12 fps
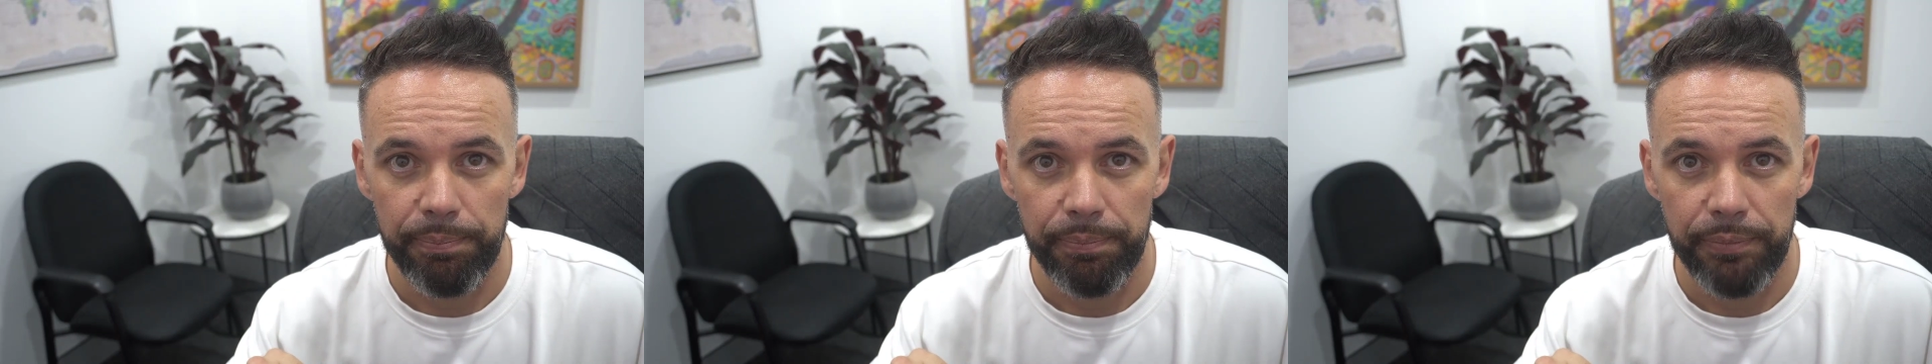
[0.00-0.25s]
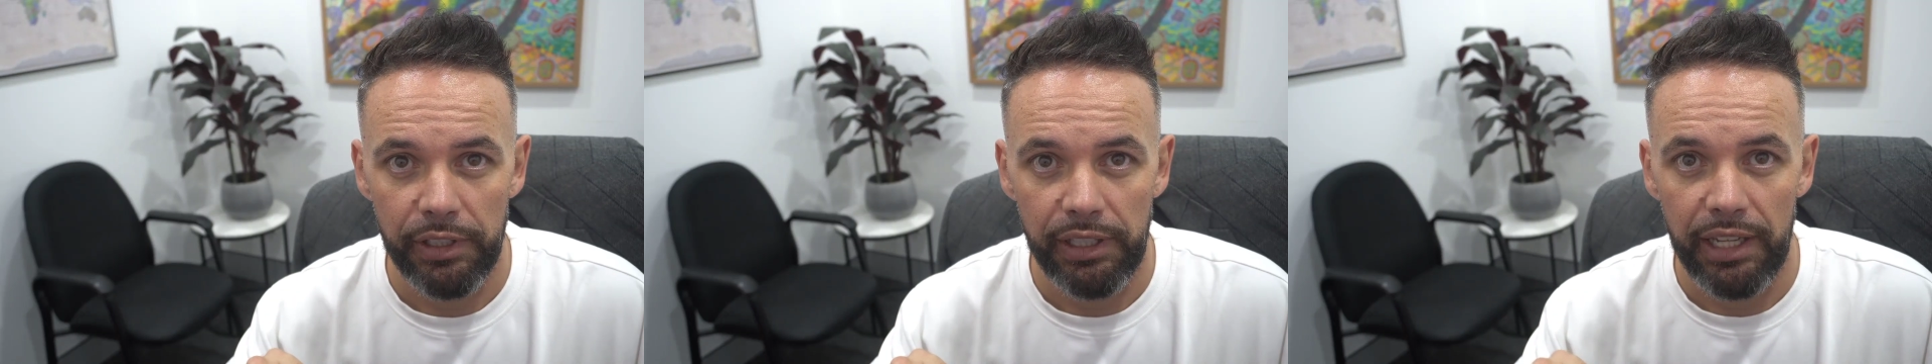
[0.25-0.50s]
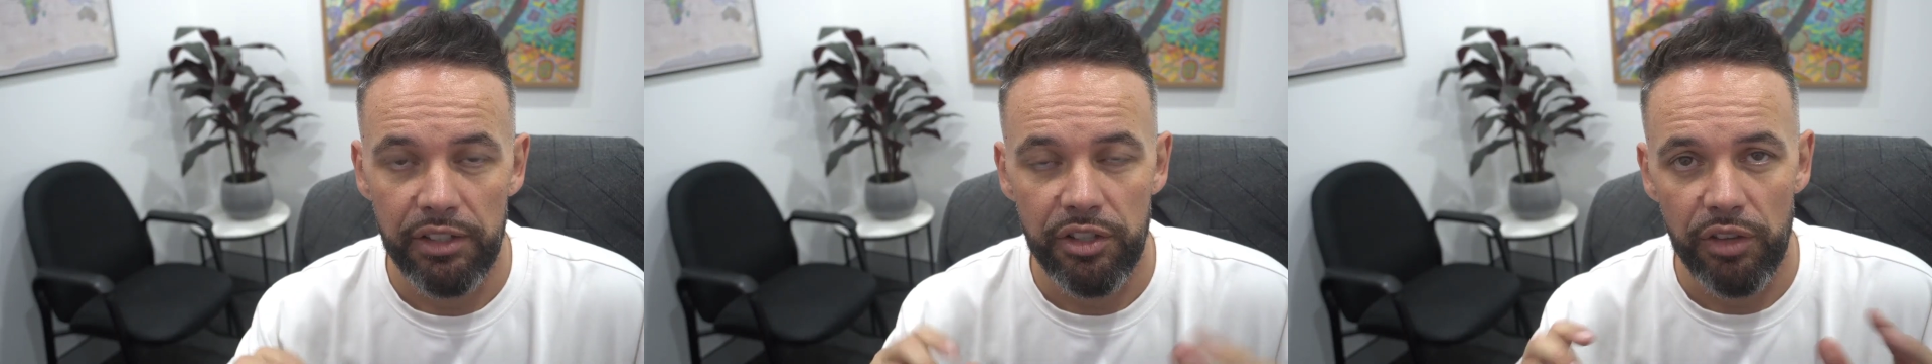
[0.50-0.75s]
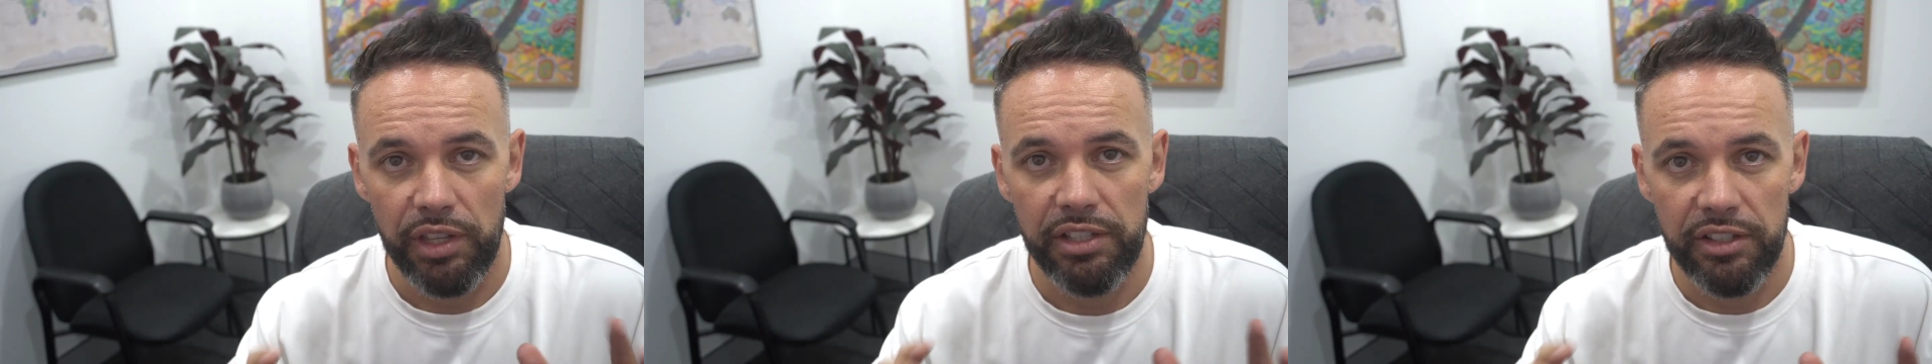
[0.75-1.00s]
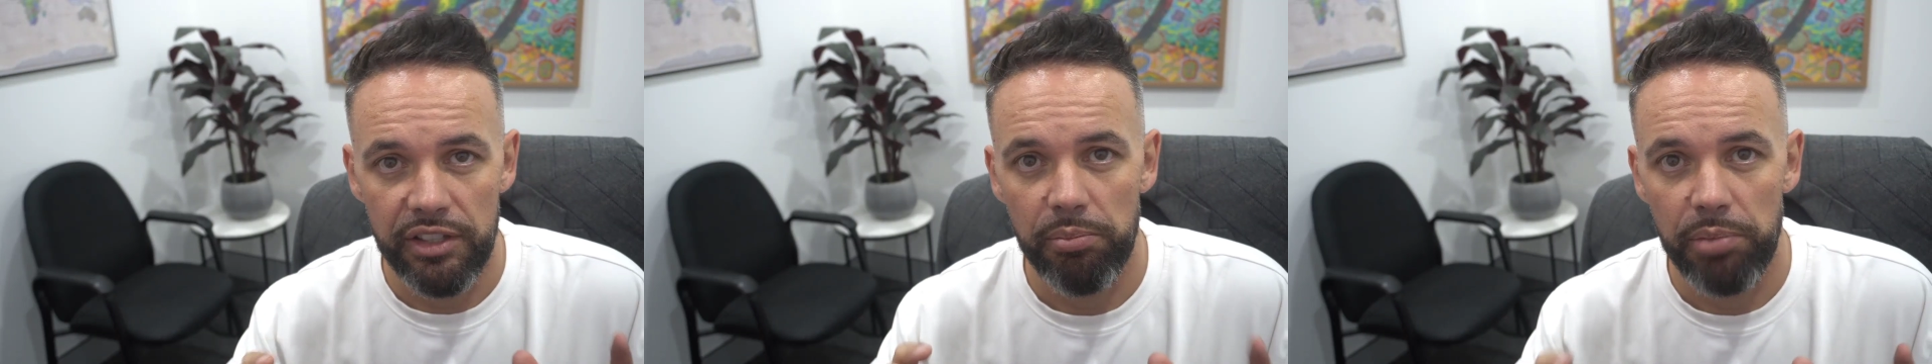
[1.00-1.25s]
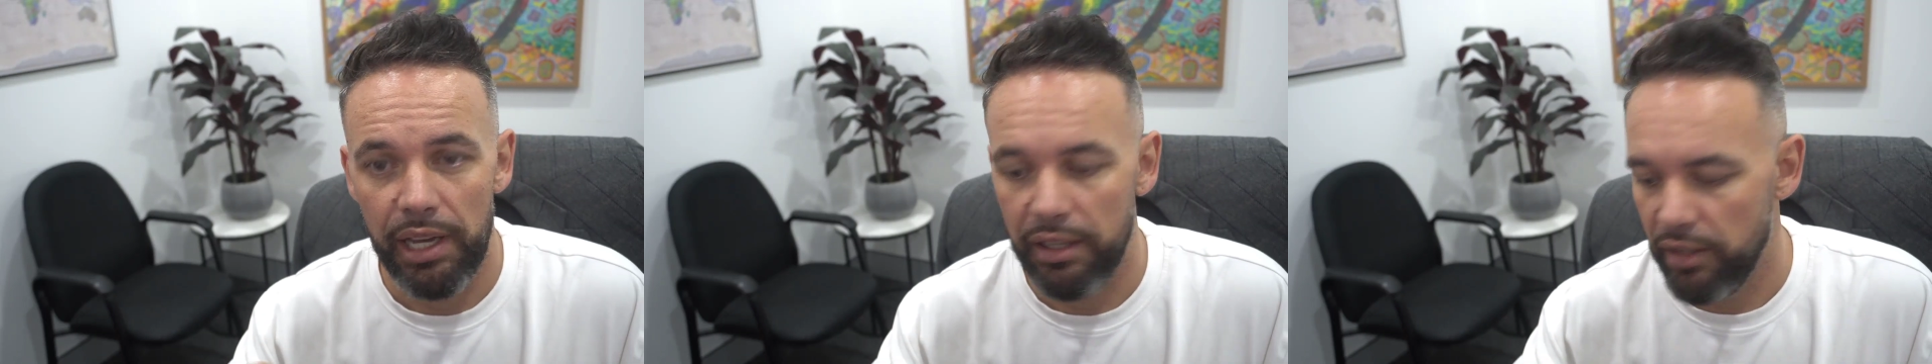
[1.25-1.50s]
Okay, so this is the
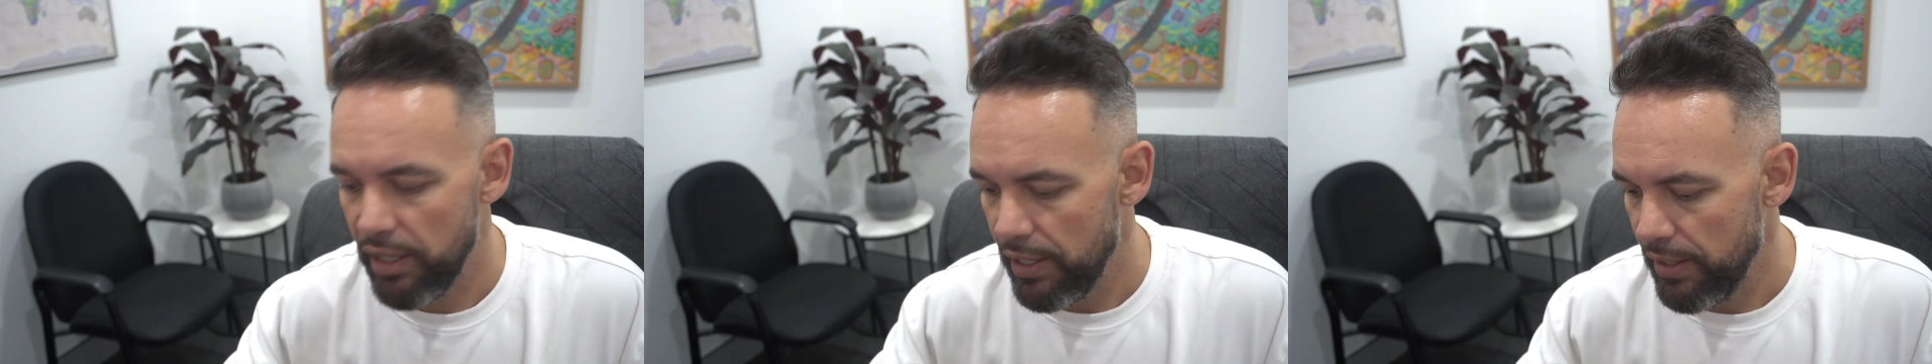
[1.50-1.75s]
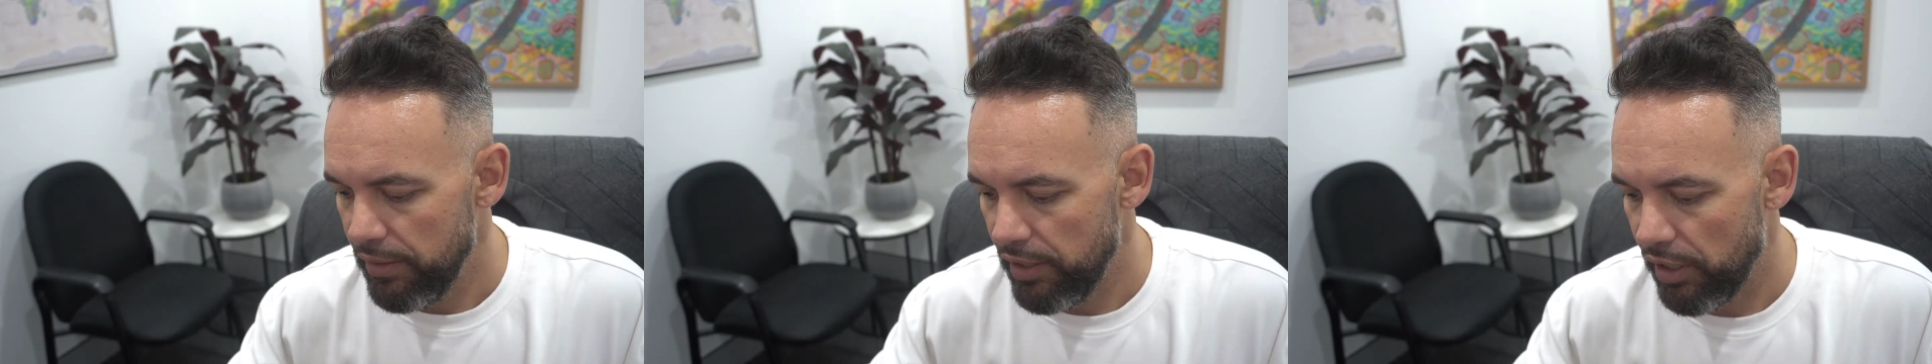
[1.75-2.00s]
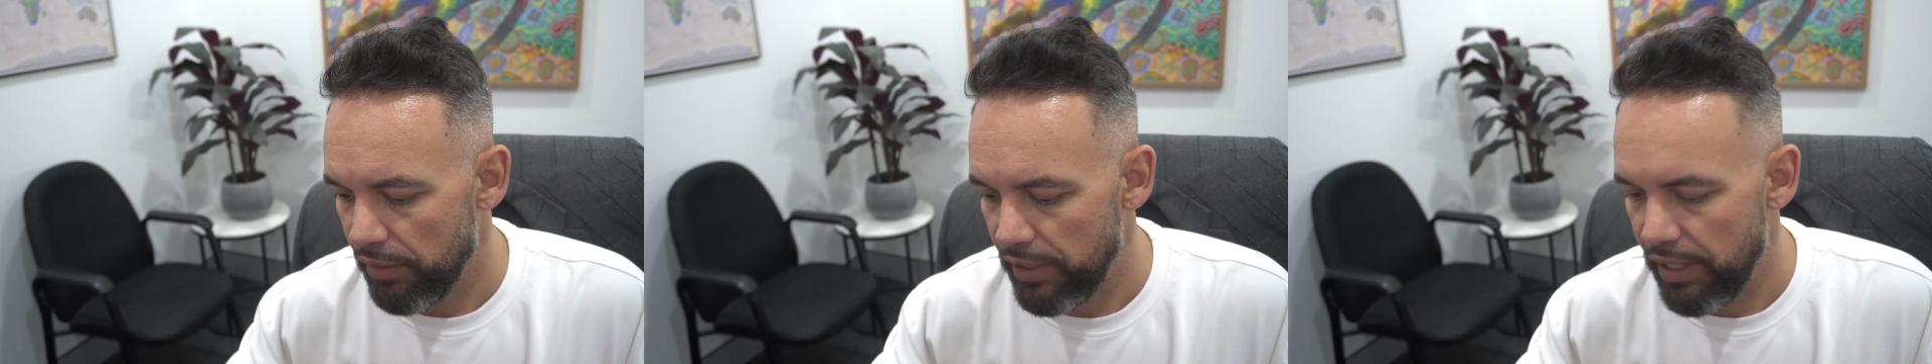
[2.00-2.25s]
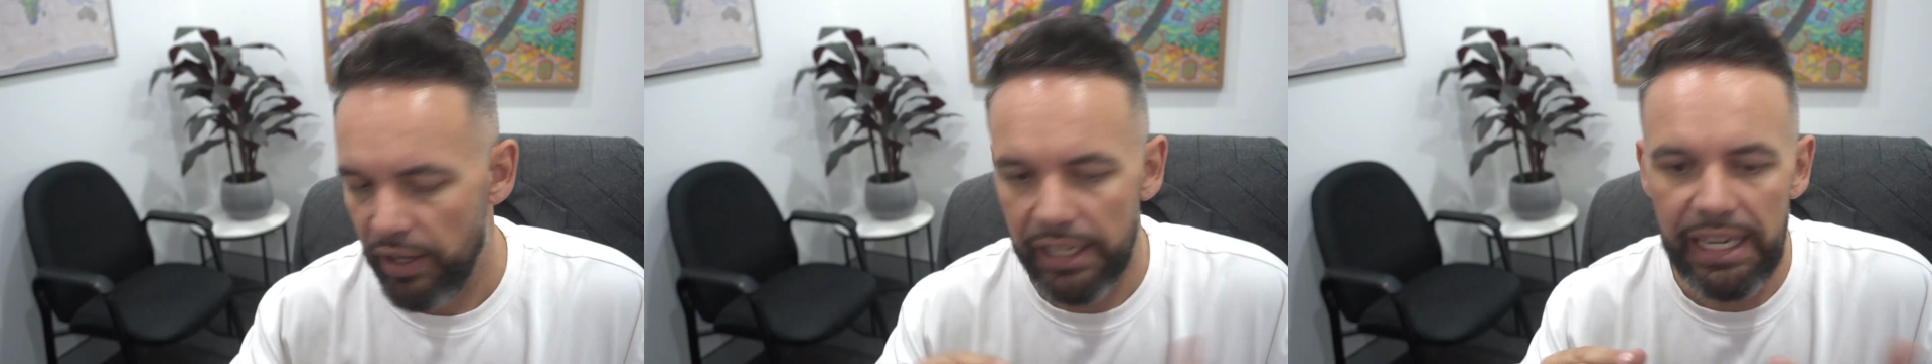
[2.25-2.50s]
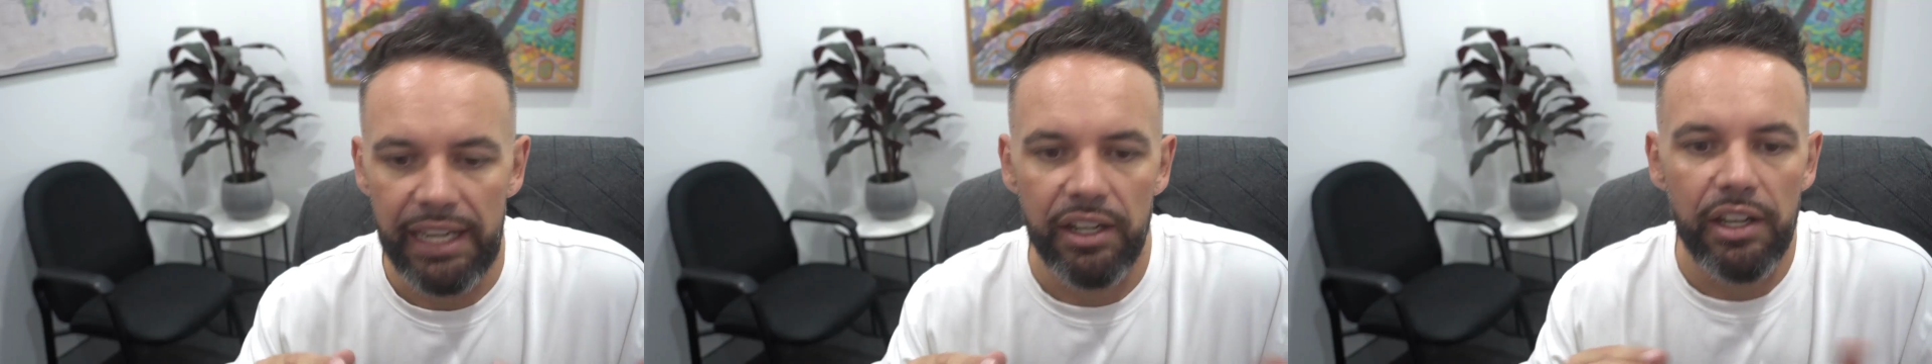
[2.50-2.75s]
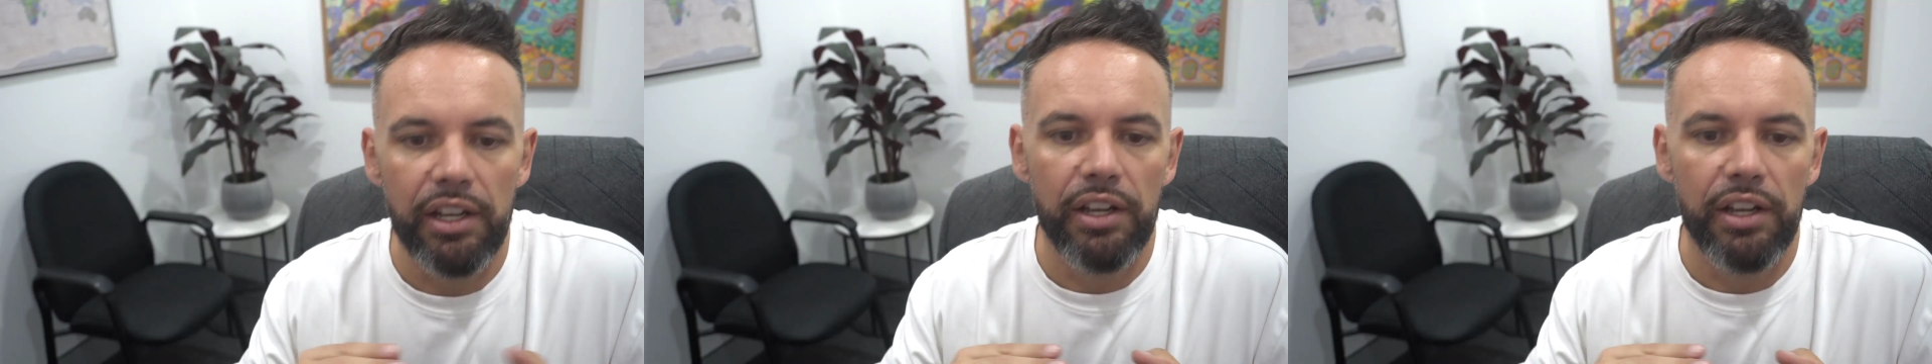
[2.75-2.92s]
part that now again,